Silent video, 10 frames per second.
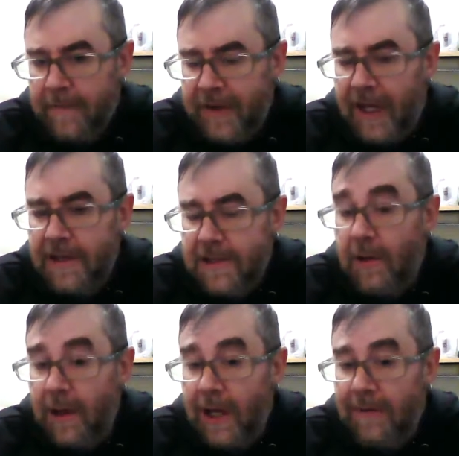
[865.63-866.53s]
and it's
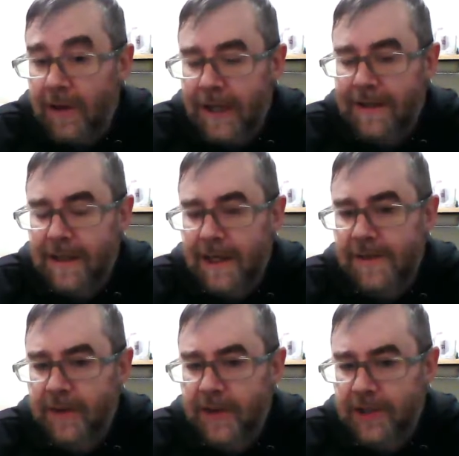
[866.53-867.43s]
low level, it does
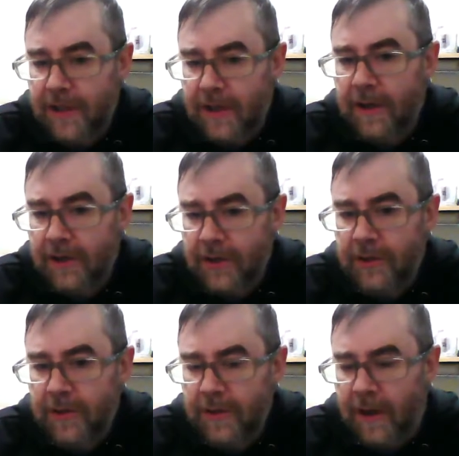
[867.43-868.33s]
for sure
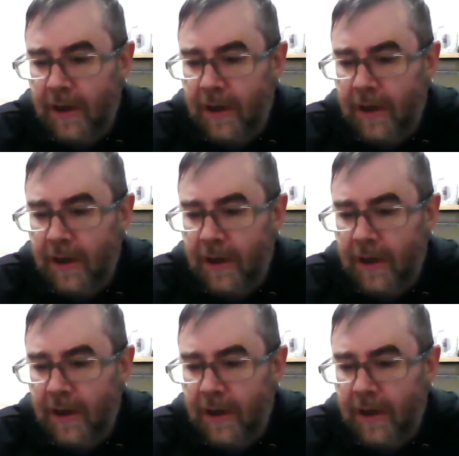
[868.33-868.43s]
do